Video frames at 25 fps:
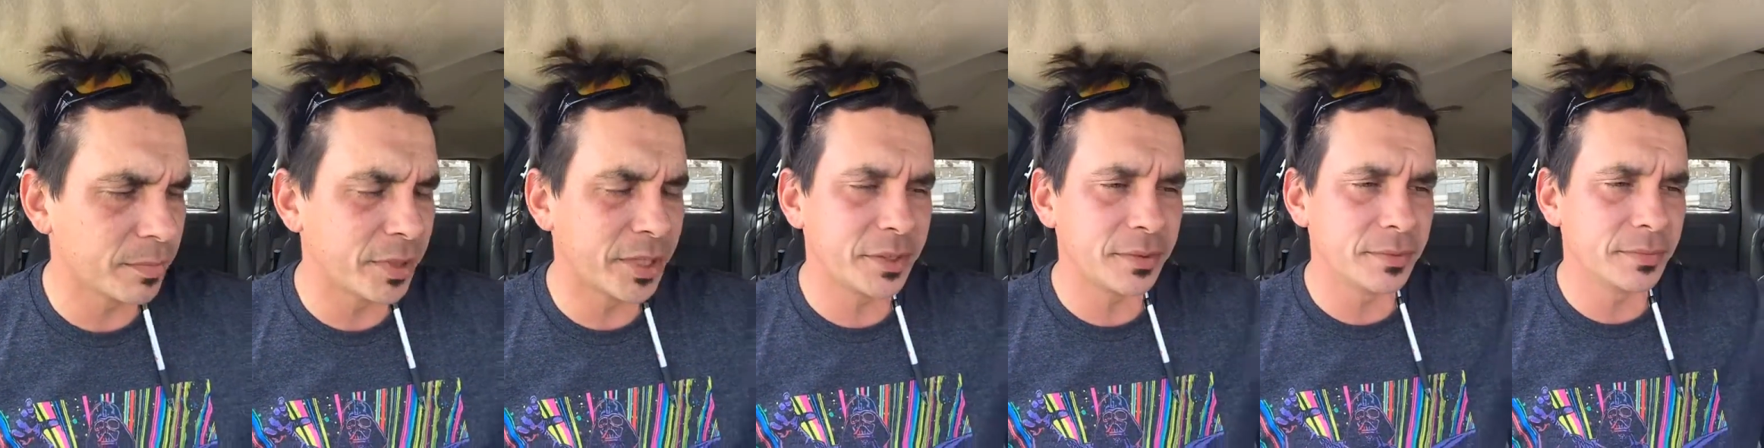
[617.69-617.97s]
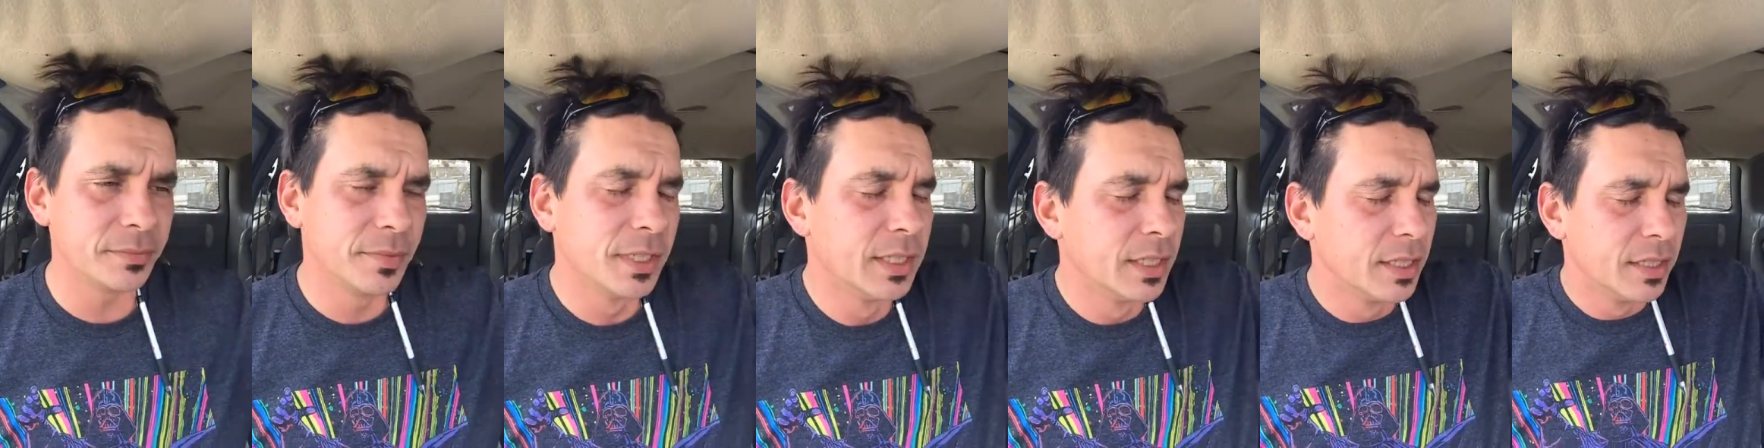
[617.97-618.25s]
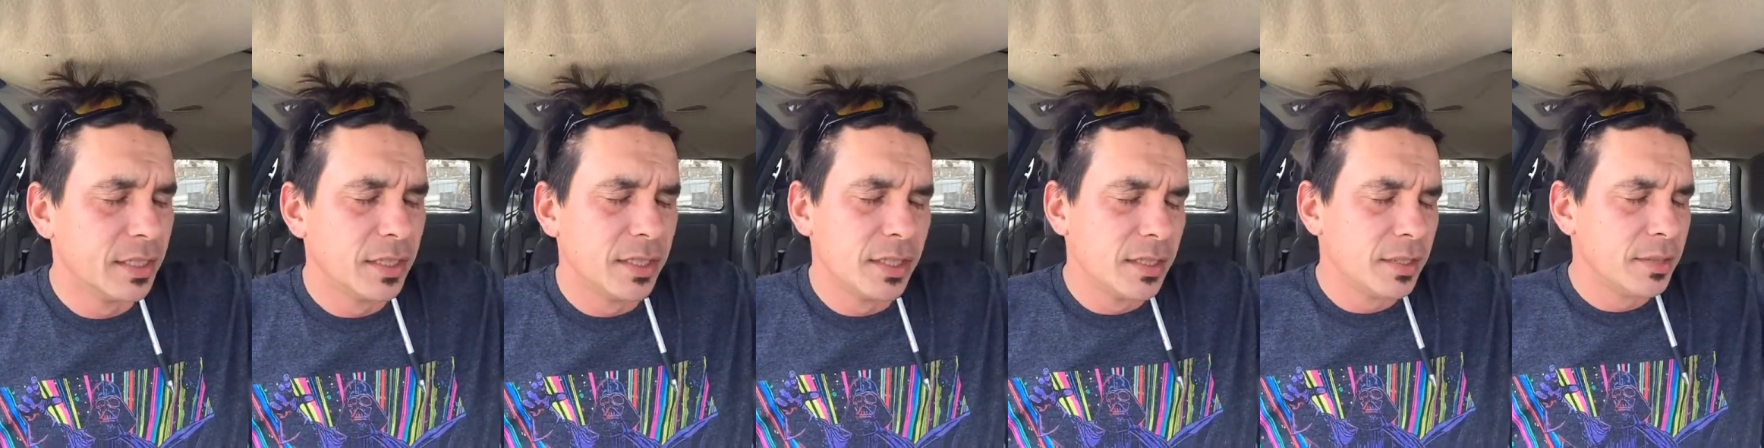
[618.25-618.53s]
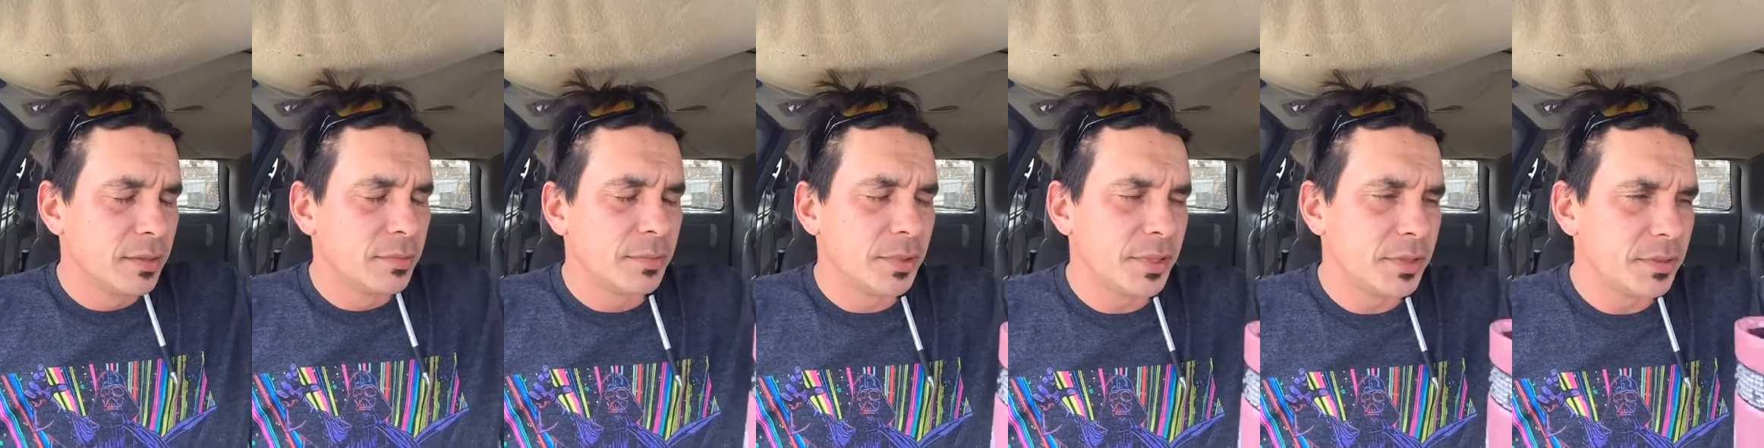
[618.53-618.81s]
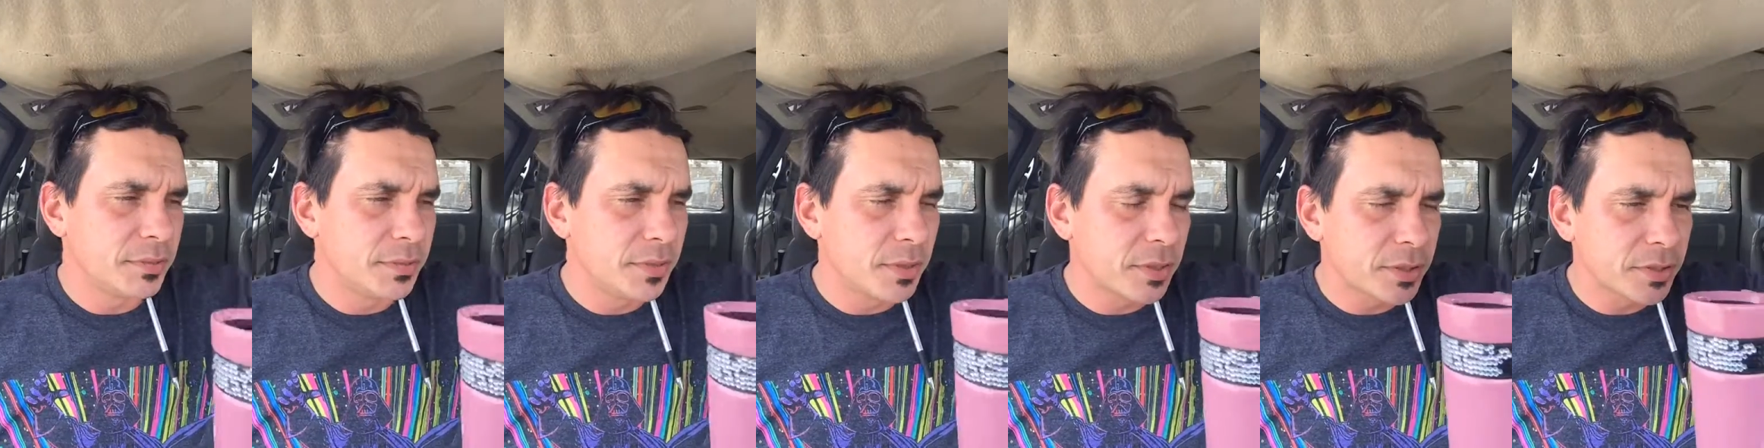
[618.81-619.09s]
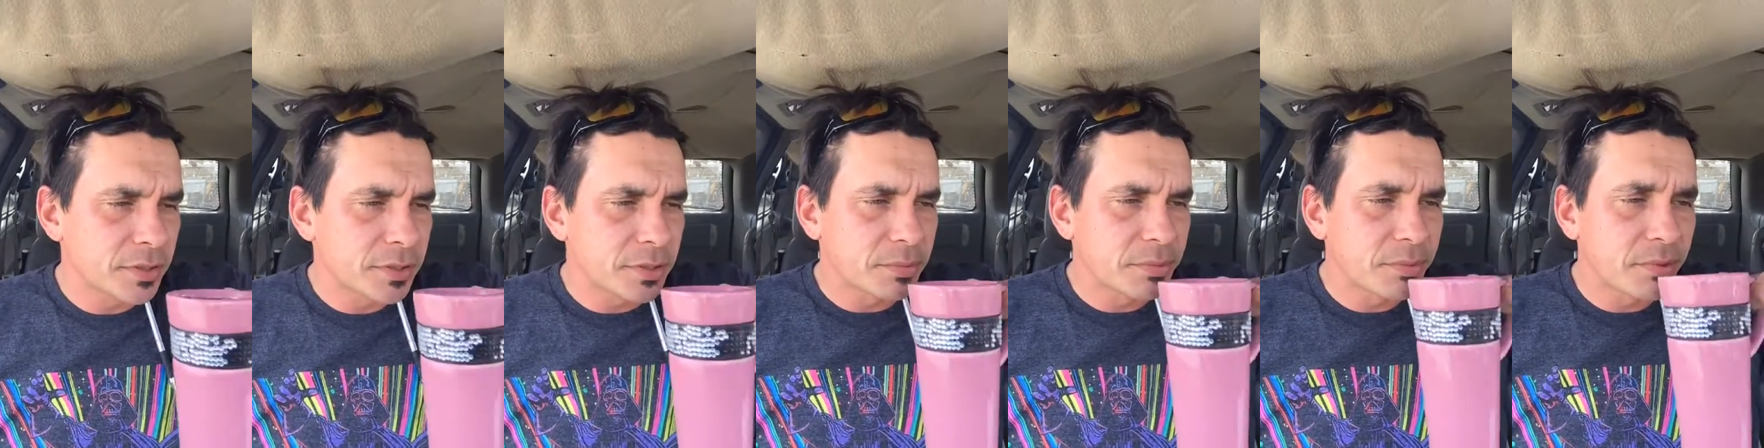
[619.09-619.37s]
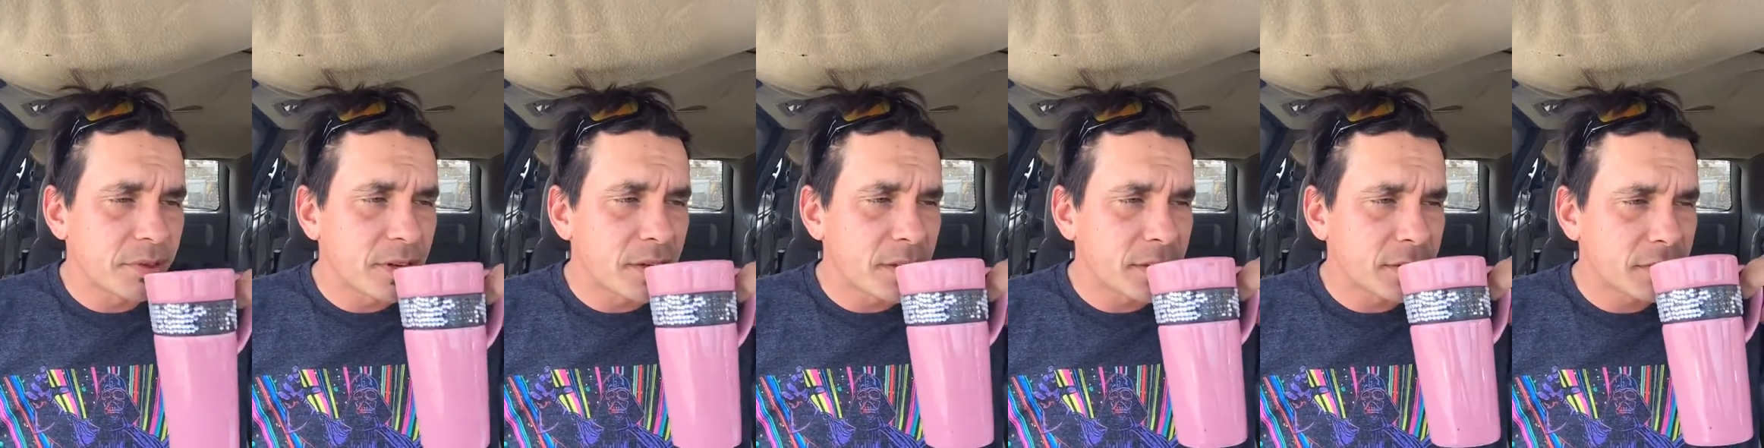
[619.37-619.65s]
Big, big fucking
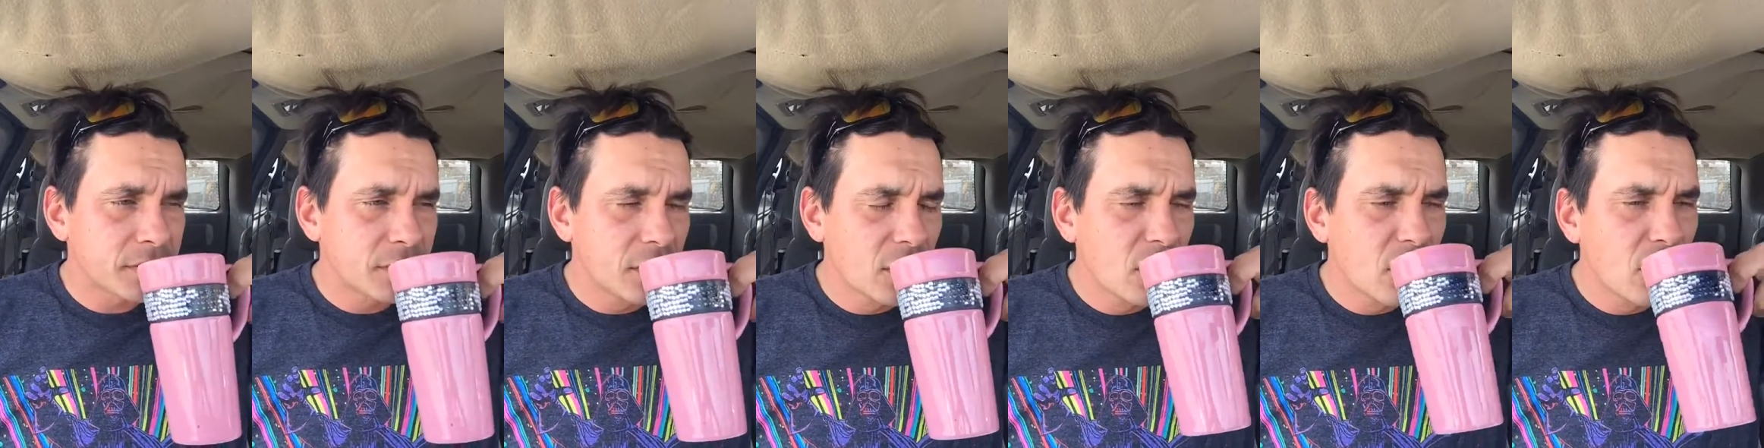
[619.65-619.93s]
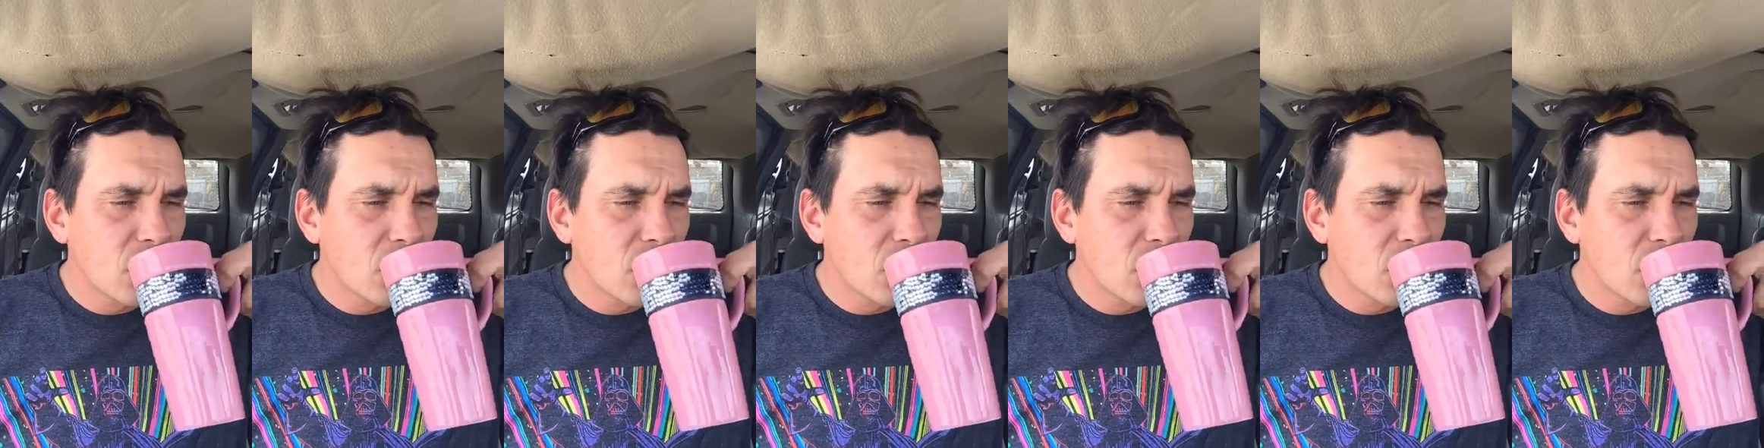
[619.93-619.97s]
surprise.